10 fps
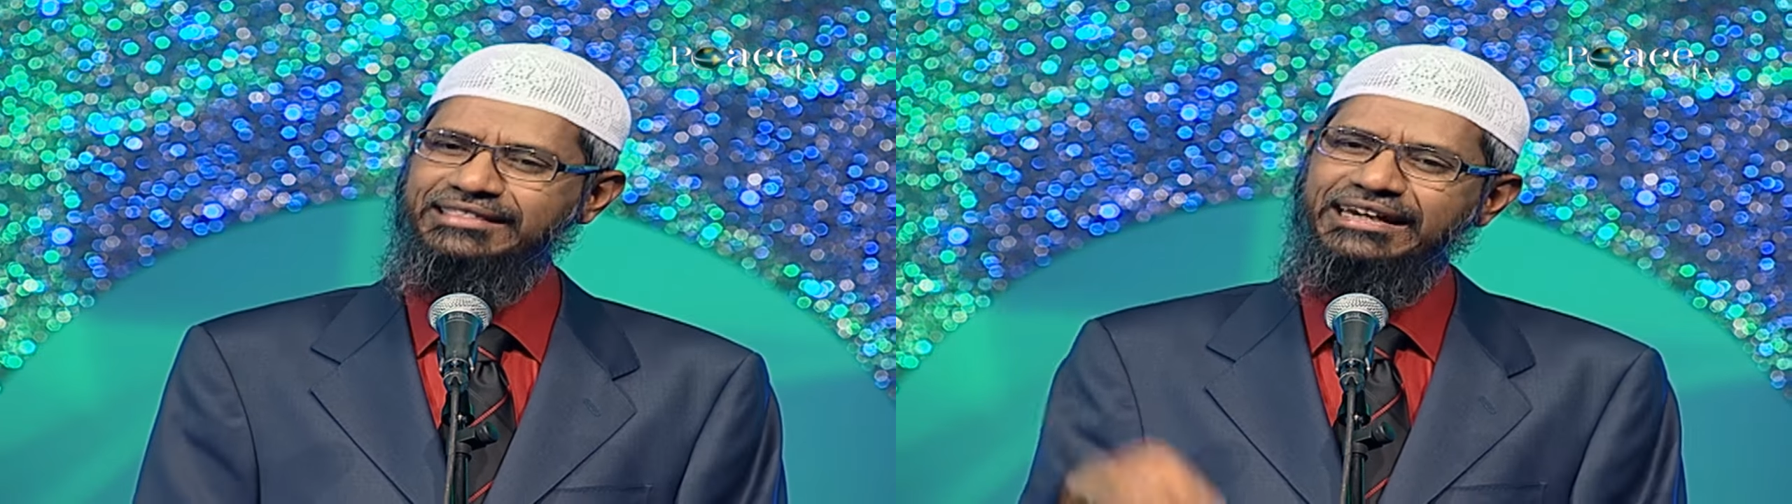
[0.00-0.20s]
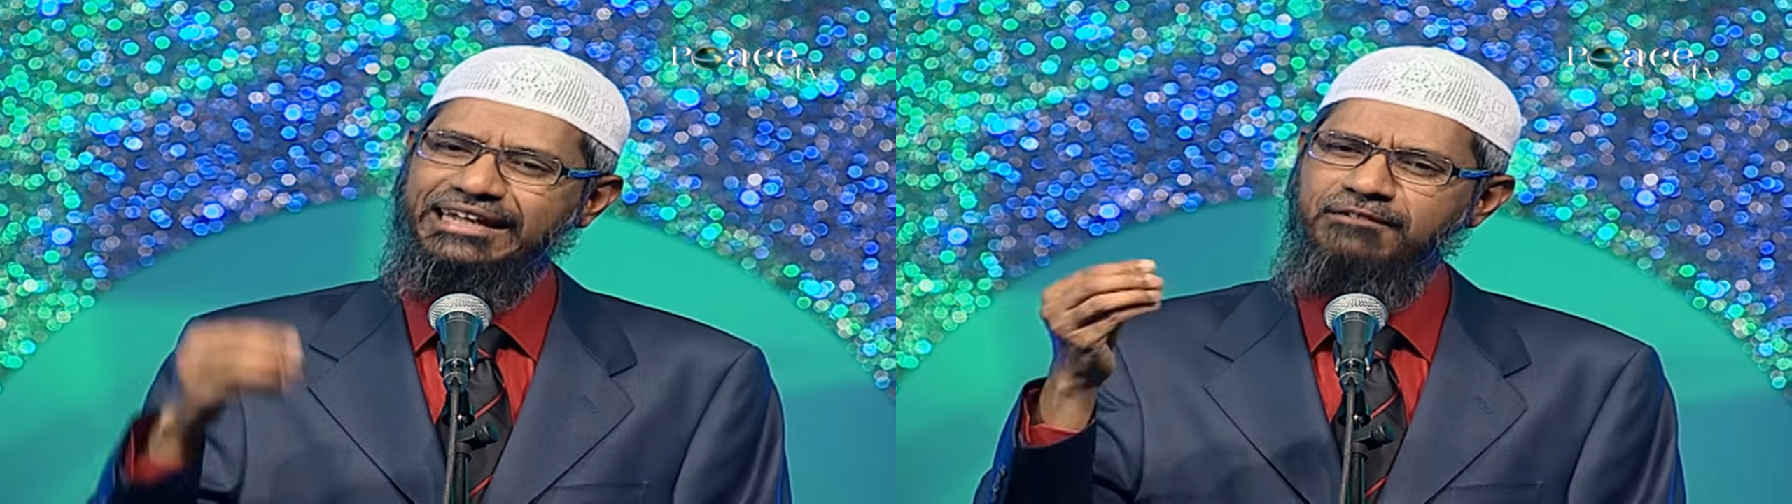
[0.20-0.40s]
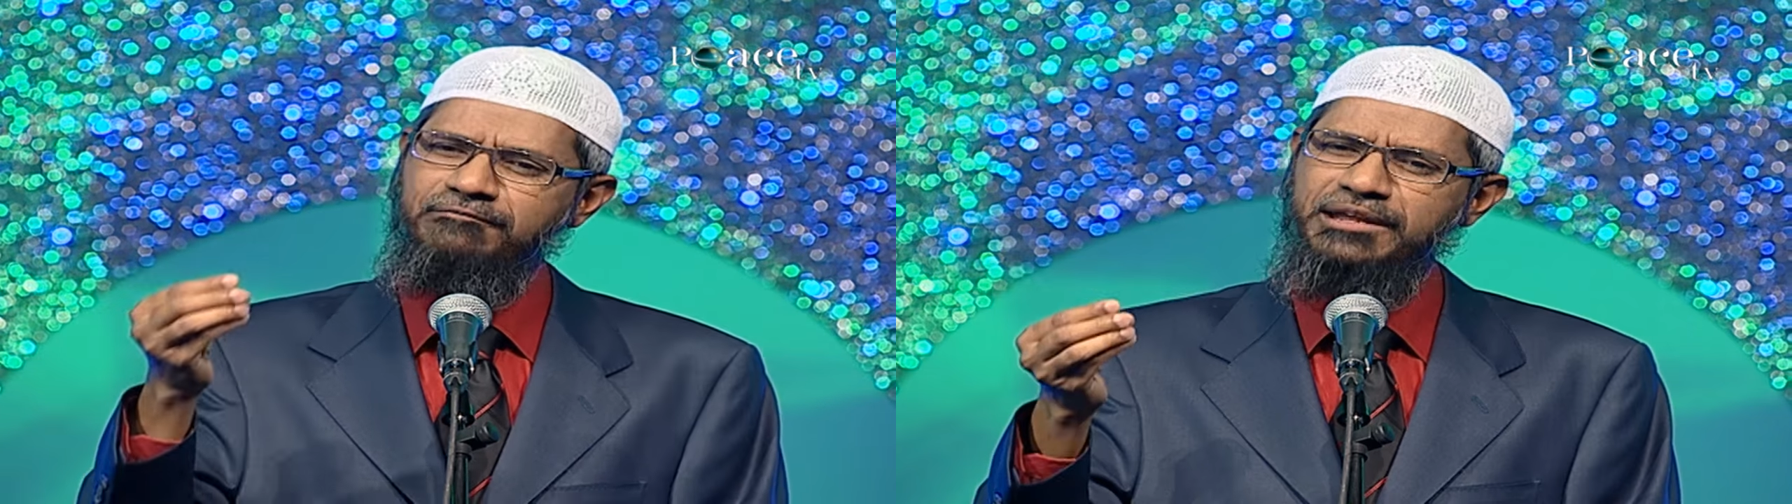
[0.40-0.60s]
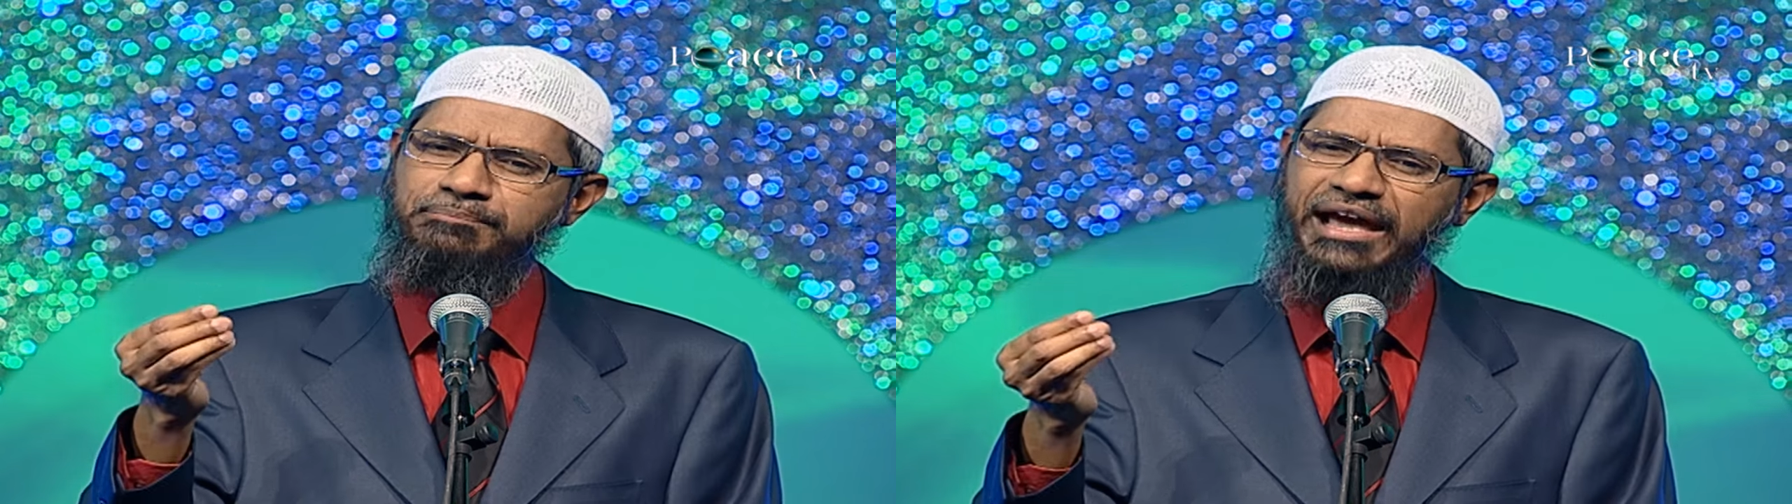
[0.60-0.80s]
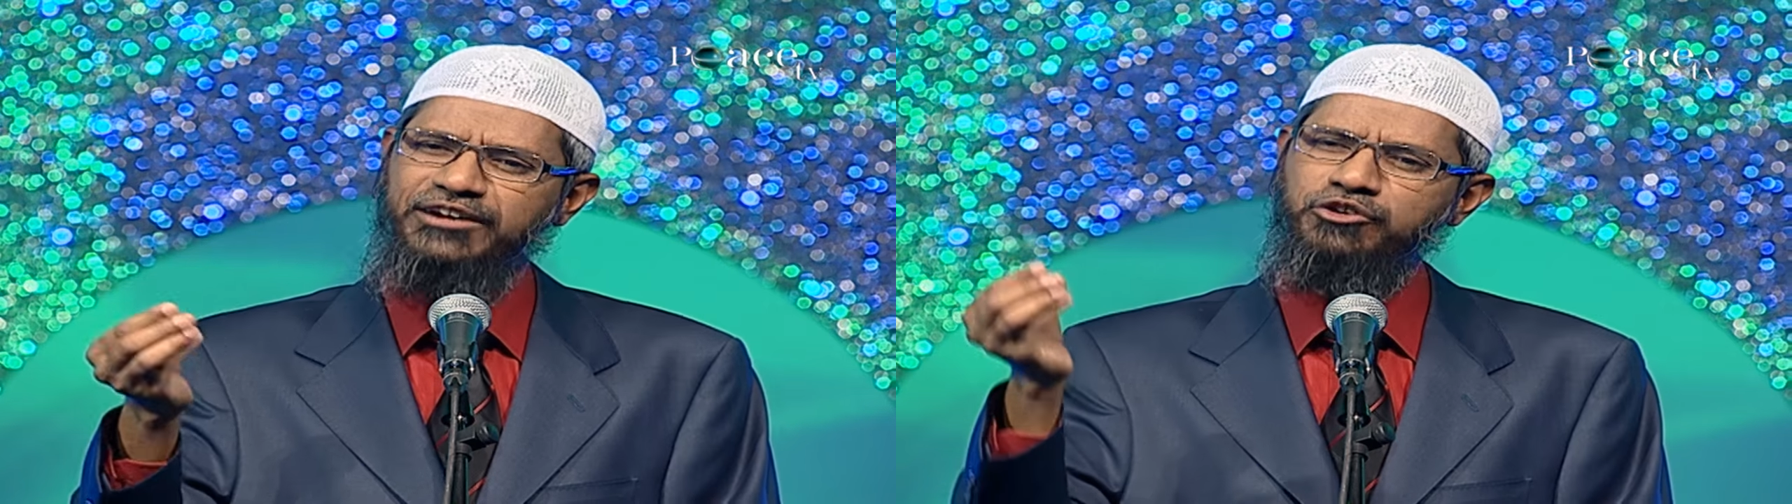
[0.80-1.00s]
that every
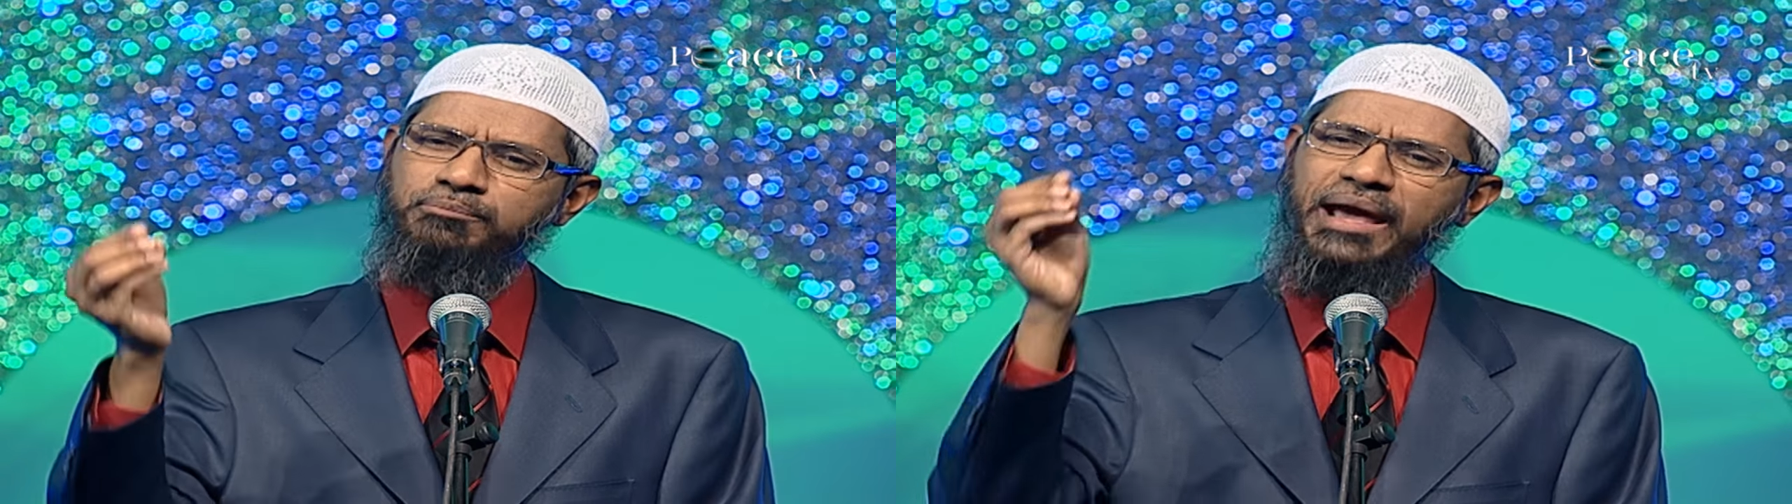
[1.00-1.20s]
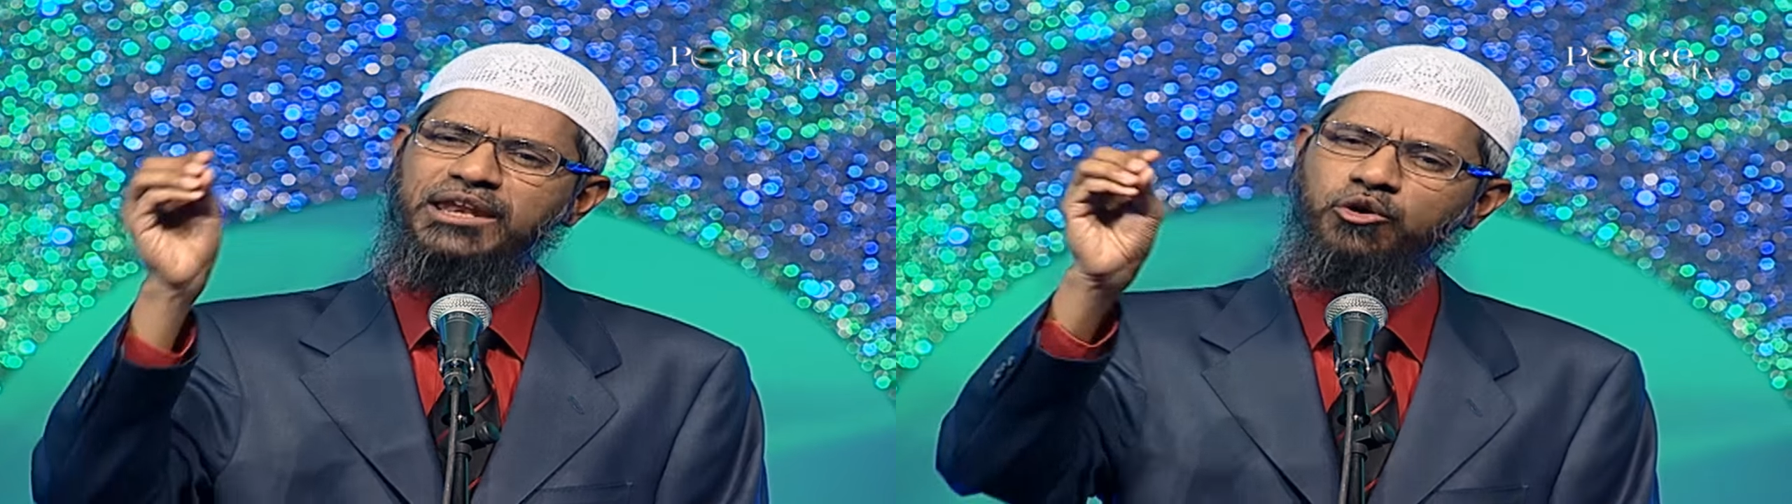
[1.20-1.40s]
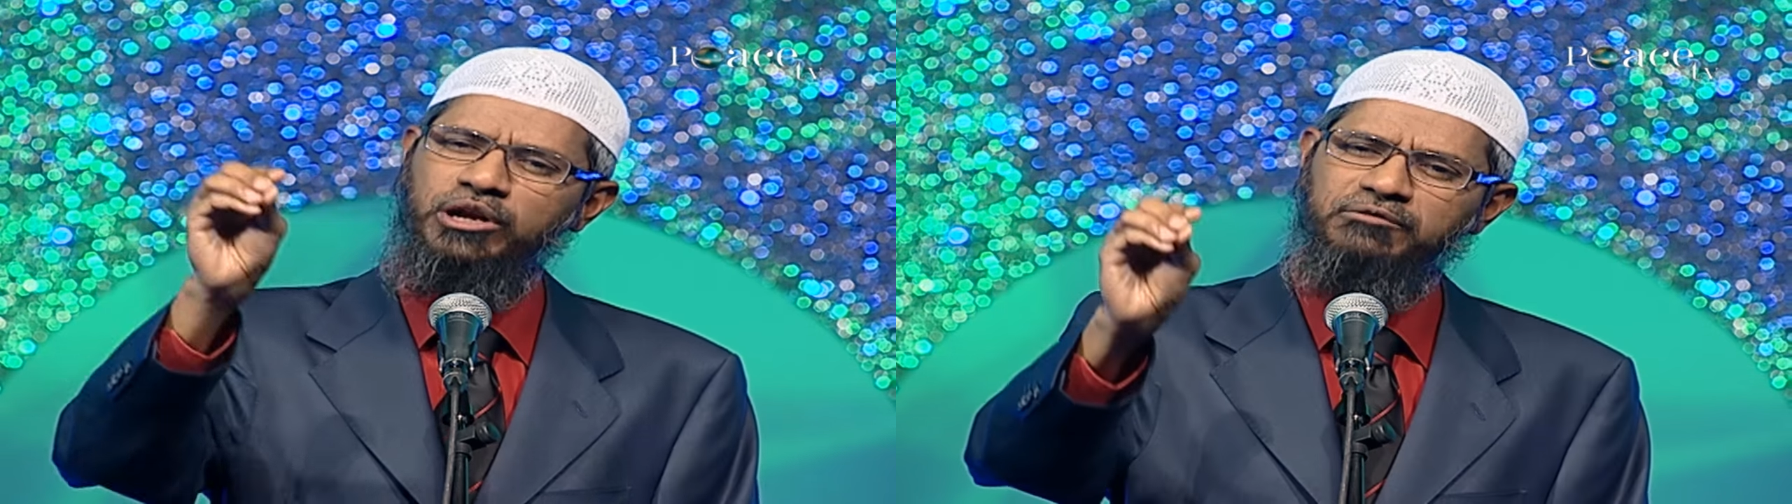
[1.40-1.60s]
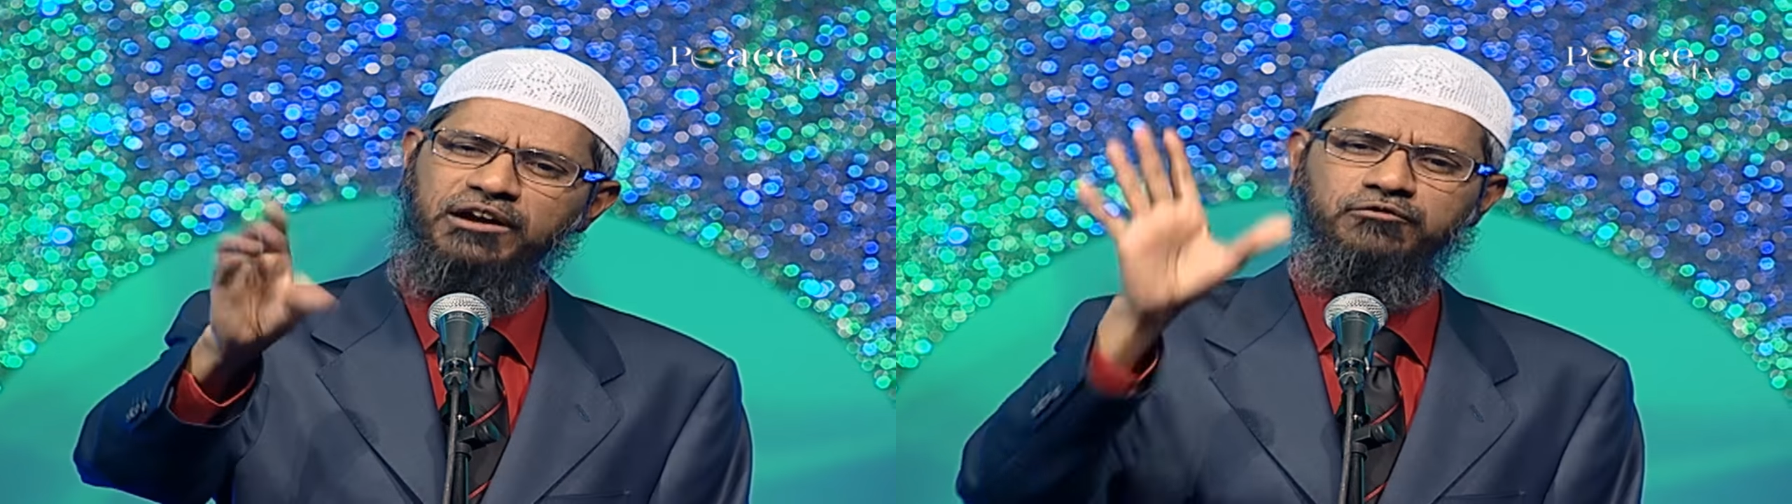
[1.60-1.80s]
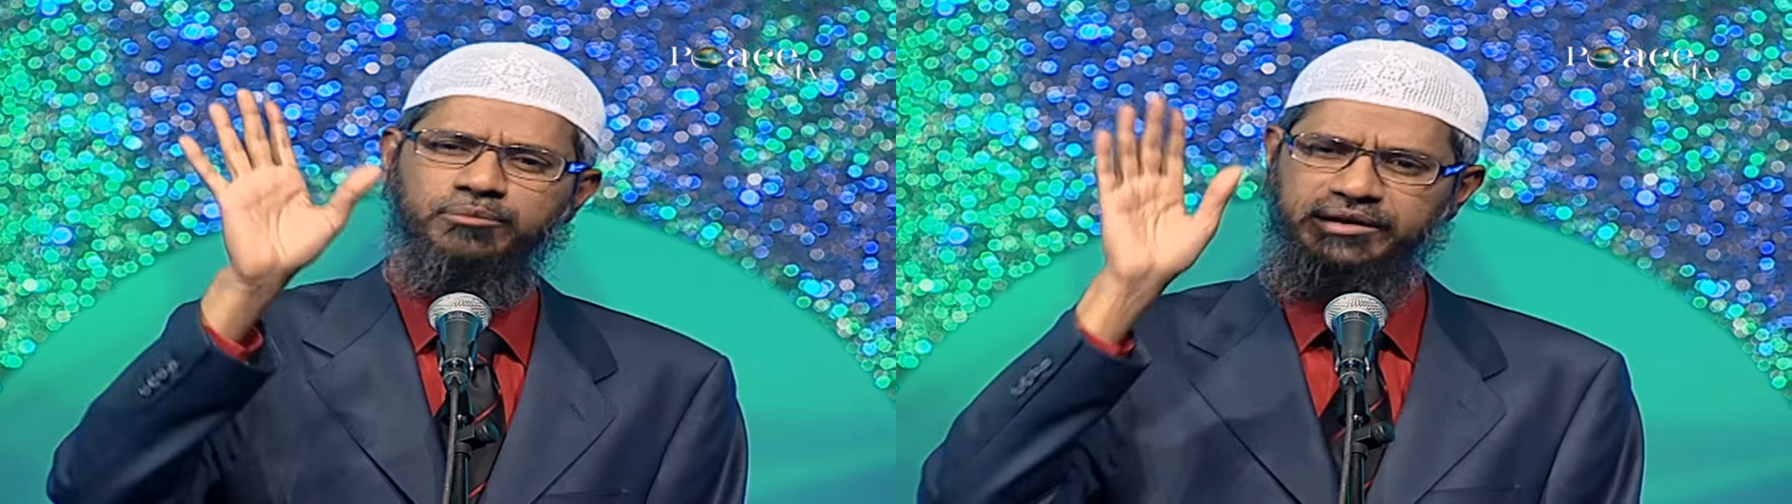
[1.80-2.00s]
man should marry only
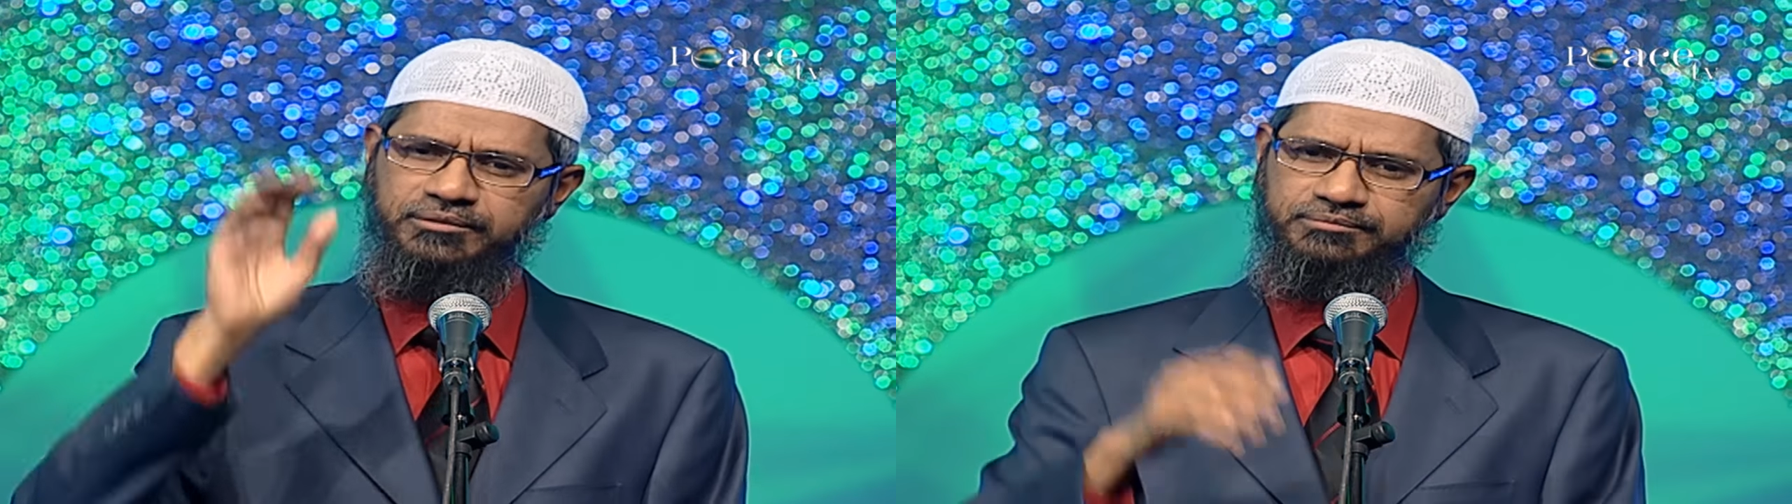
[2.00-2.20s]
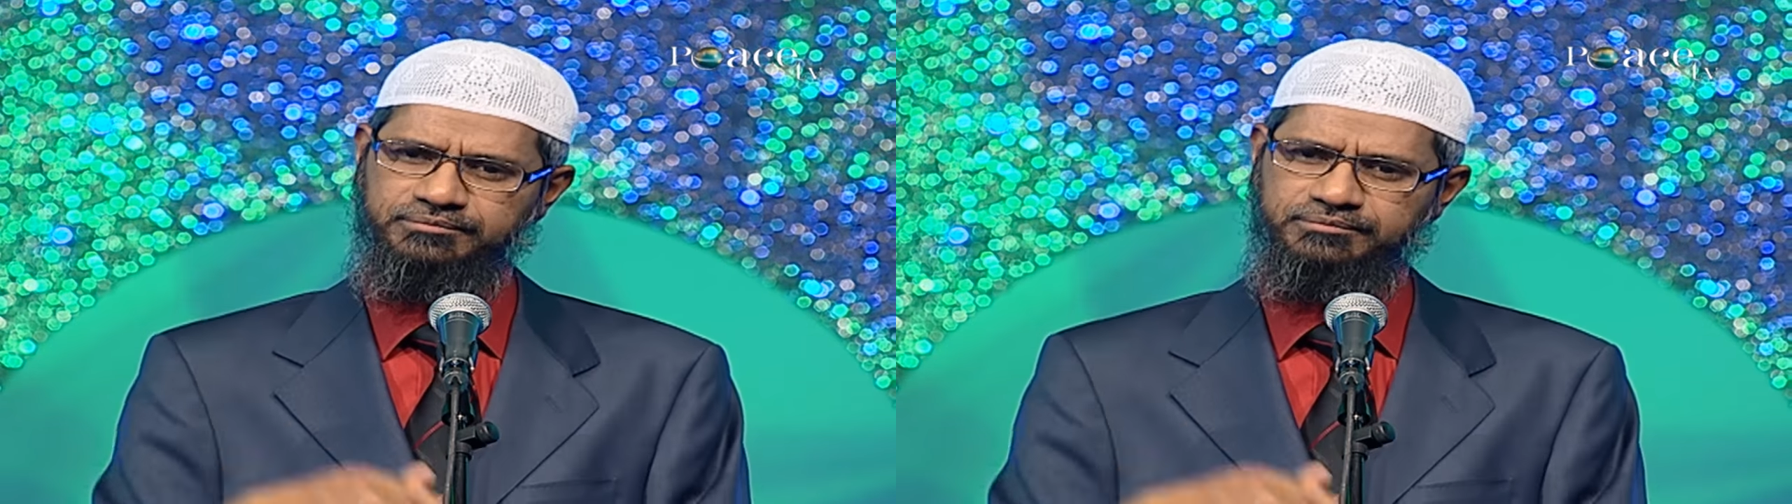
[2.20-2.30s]
one woman,